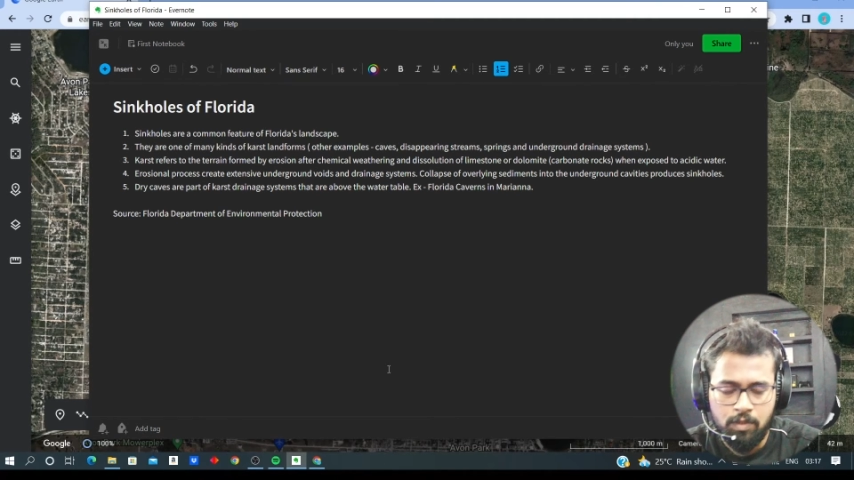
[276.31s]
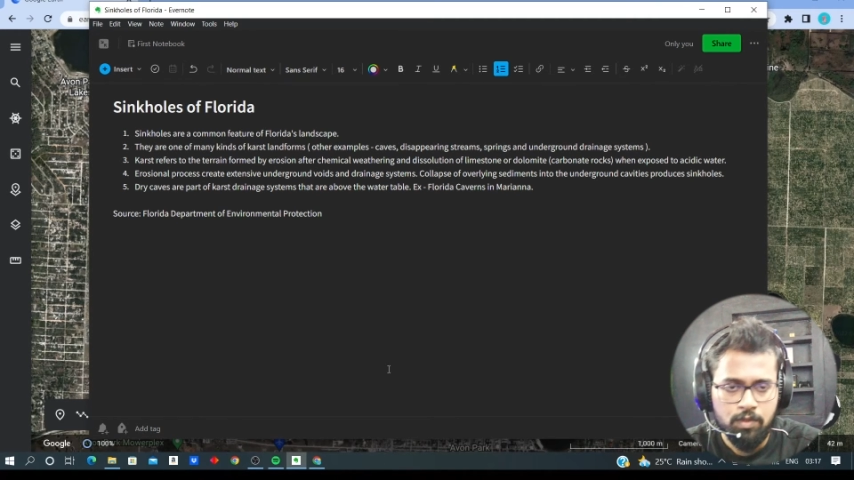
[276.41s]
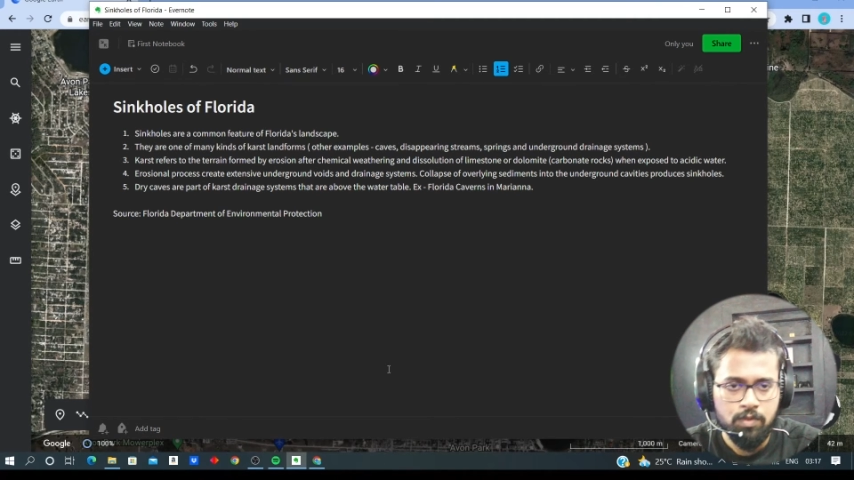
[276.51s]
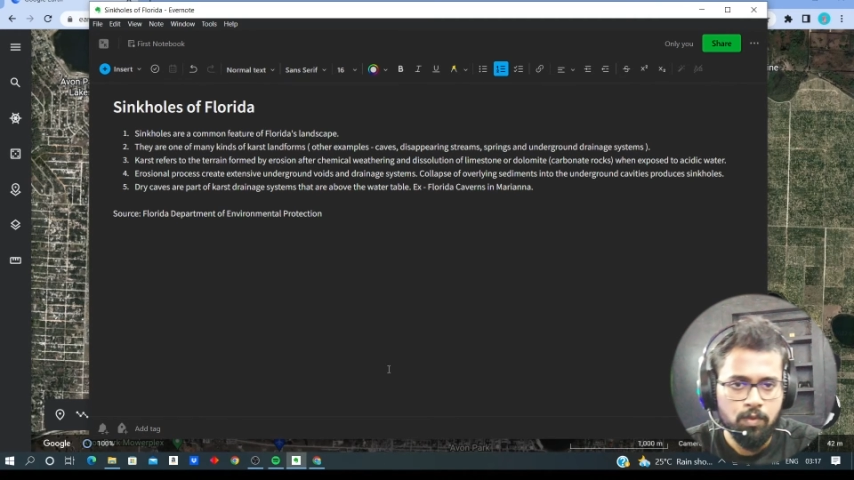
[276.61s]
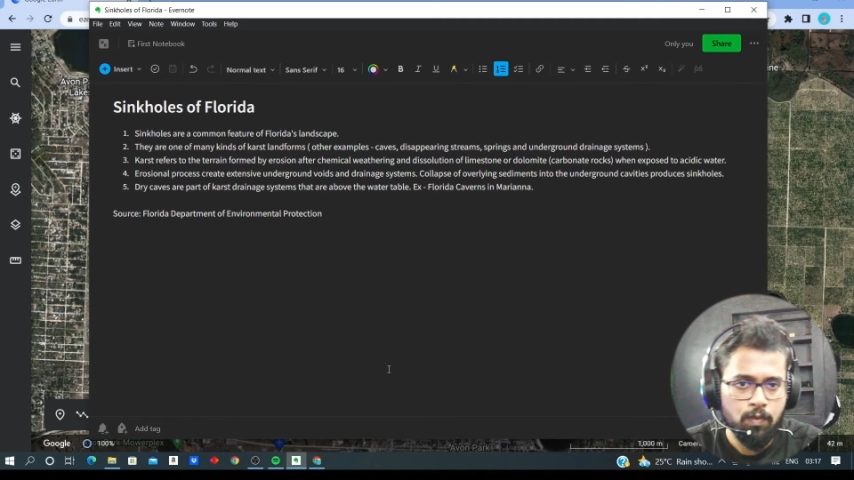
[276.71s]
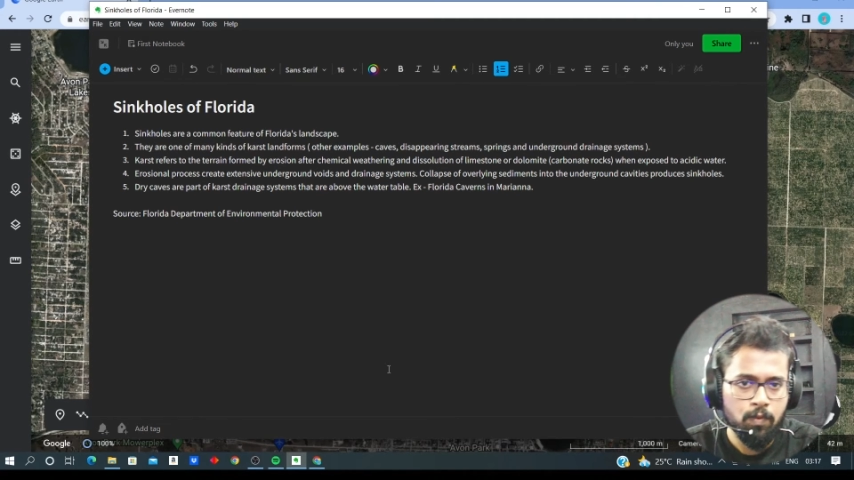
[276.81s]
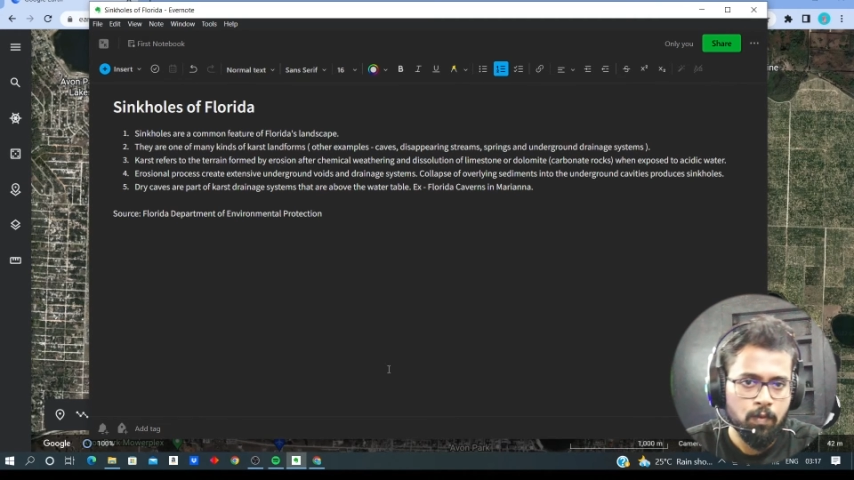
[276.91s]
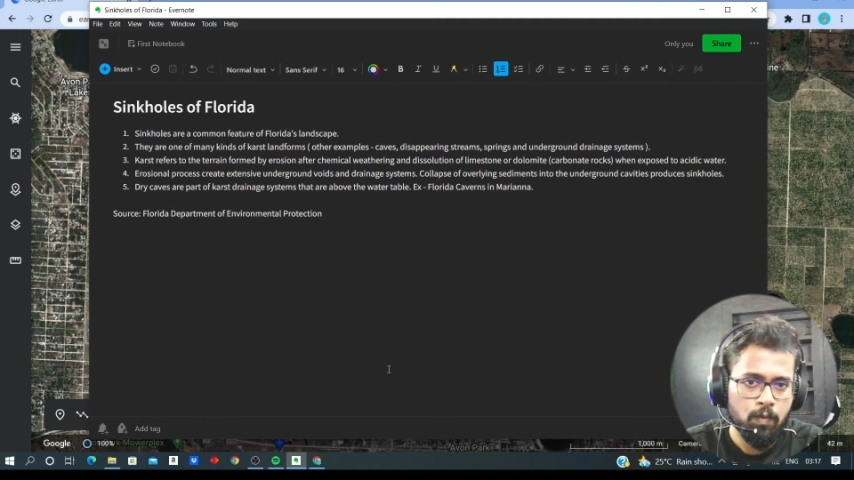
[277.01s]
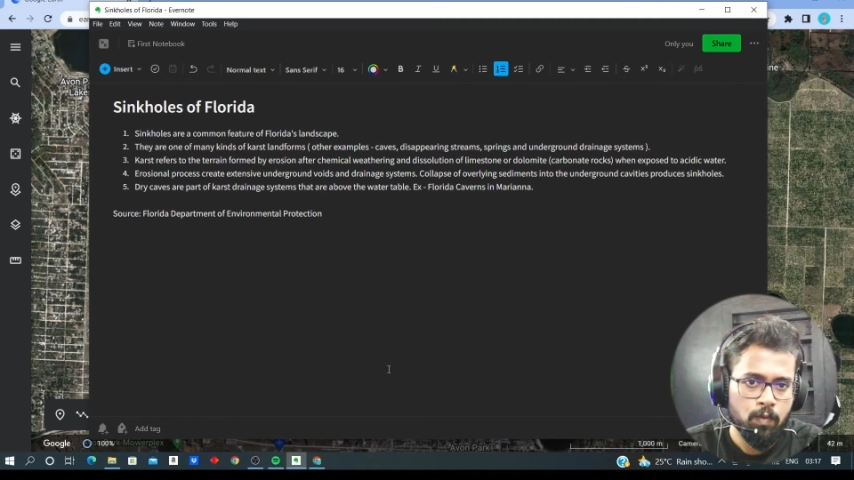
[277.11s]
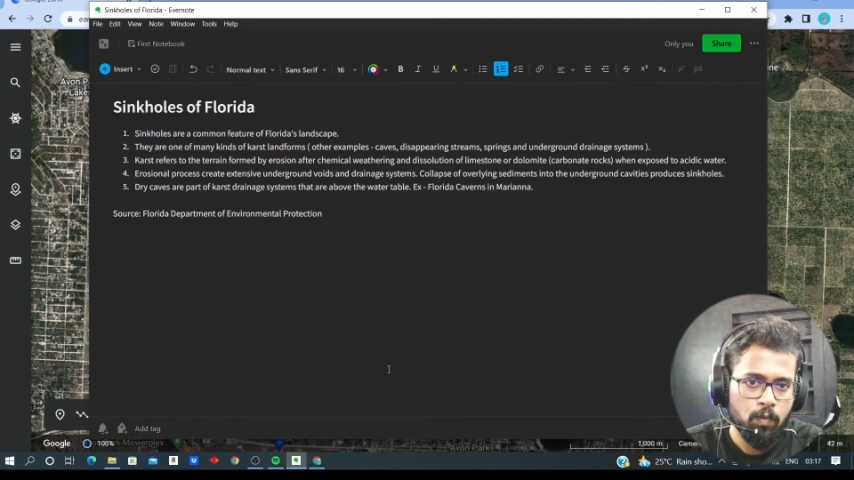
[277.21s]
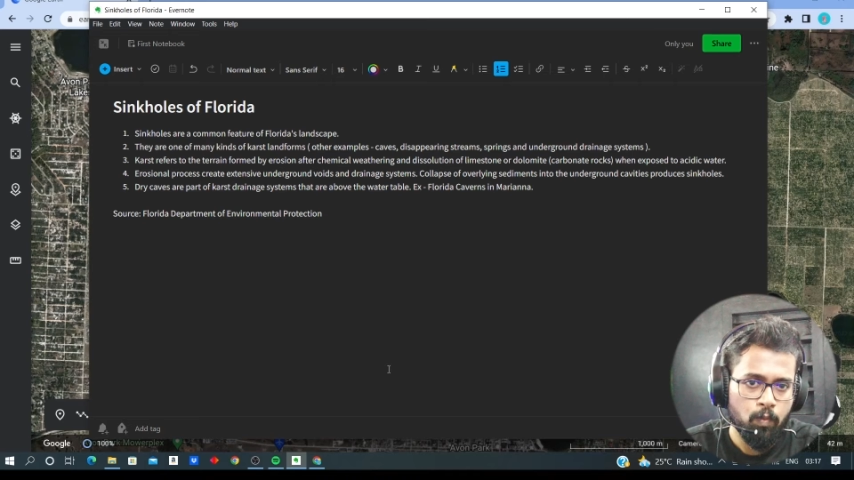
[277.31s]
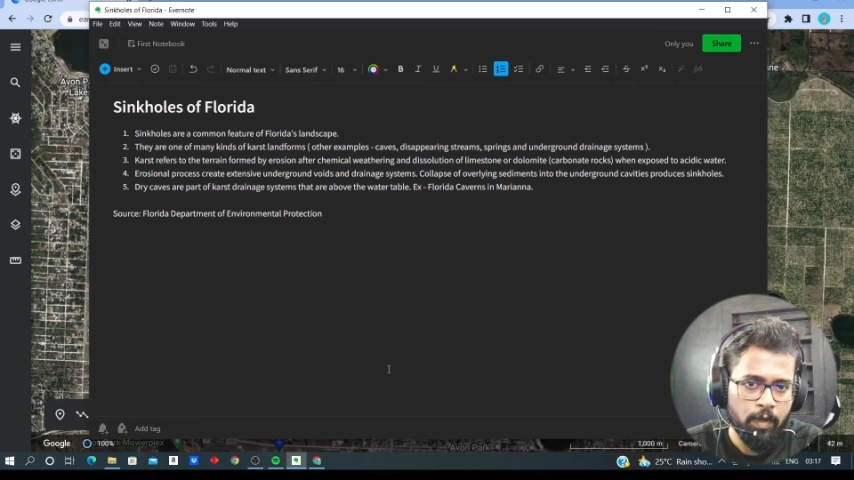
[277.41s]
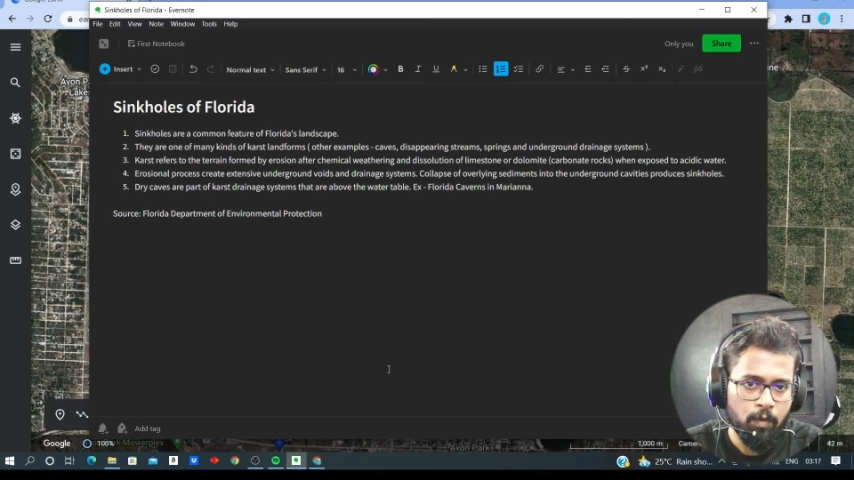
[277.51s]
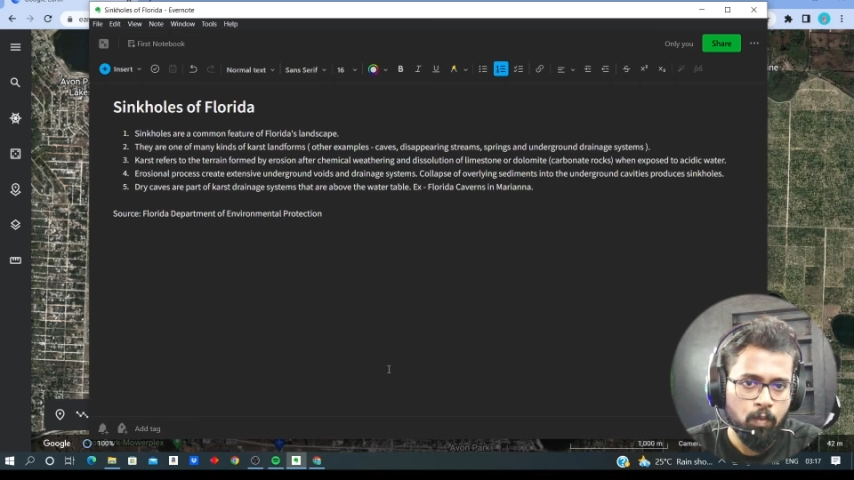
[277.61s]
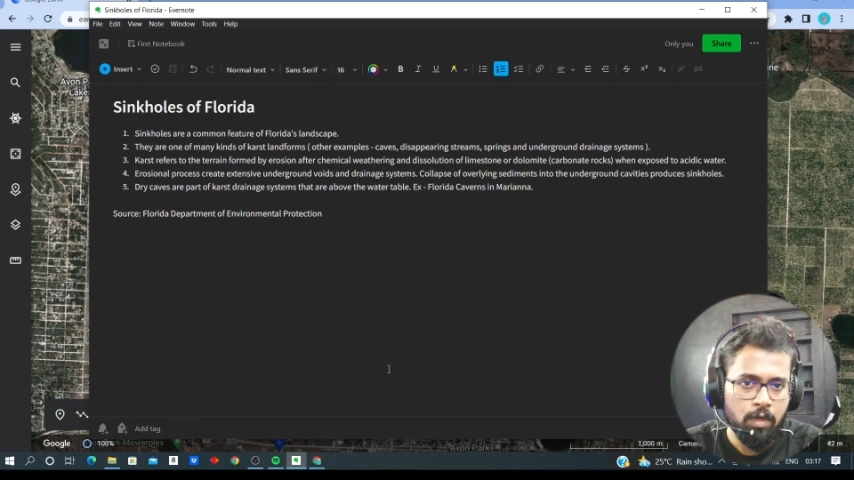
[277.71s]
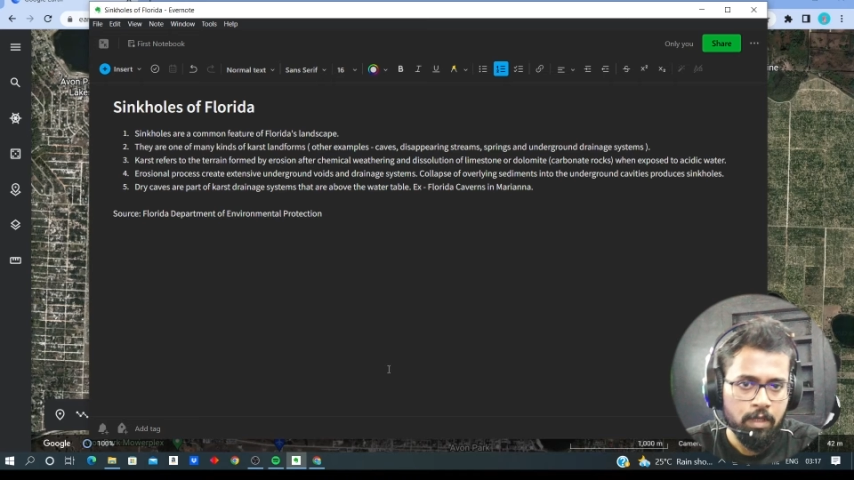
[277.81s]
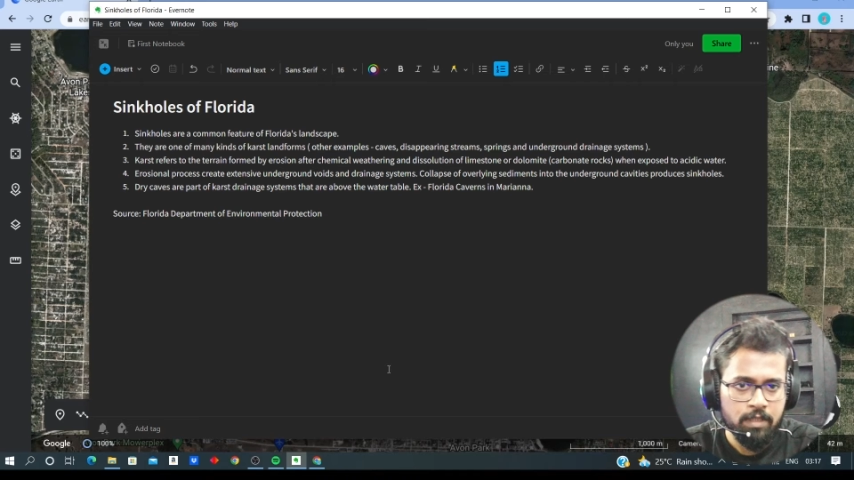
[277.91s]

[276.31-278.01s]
So when water